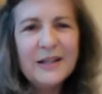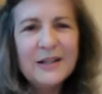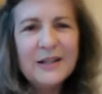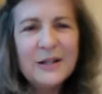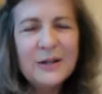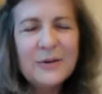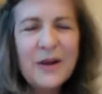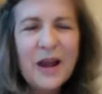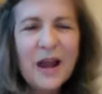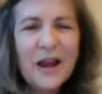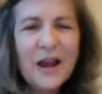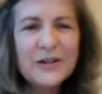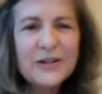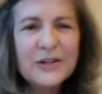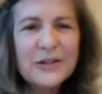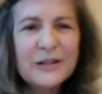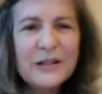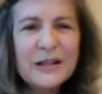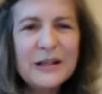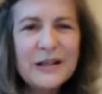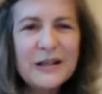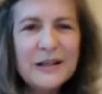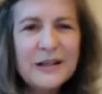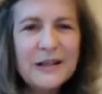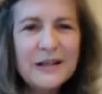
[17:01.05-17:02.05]
to
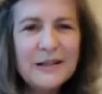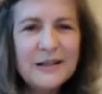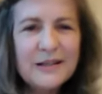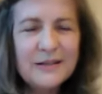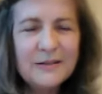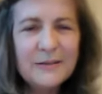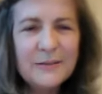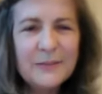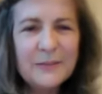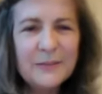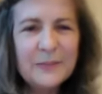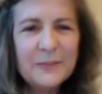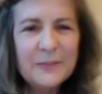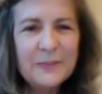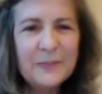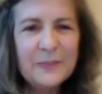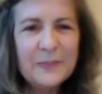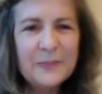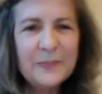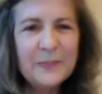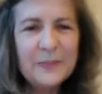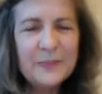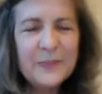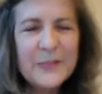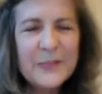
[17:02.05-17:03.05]
actually
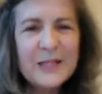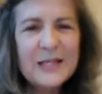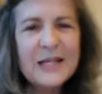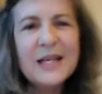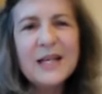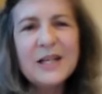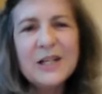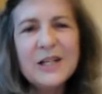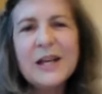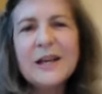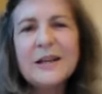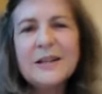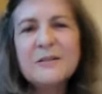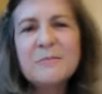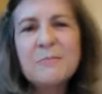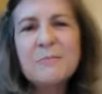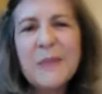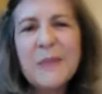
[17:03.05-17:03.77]
teach his